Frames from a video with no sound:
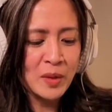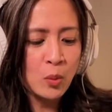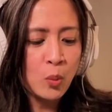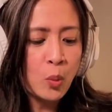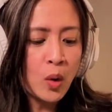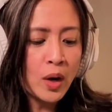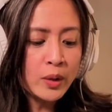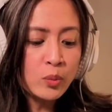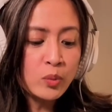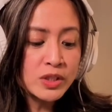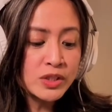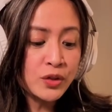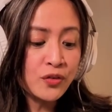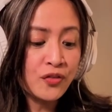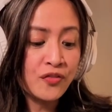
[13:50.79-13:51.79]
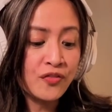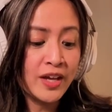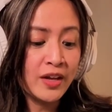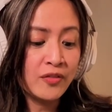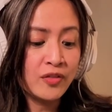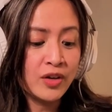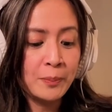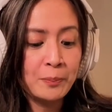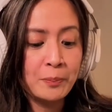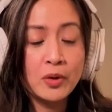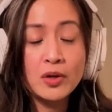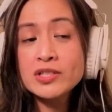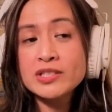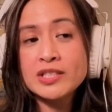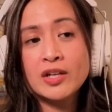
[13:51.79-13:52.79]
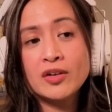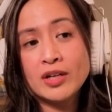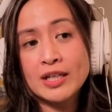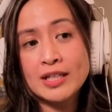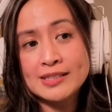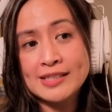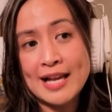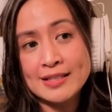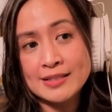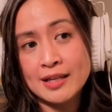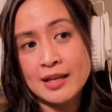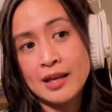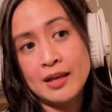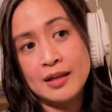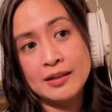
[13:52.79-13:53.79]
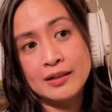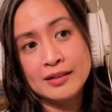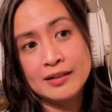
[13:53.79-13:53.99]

What was your favorite book series as a kid?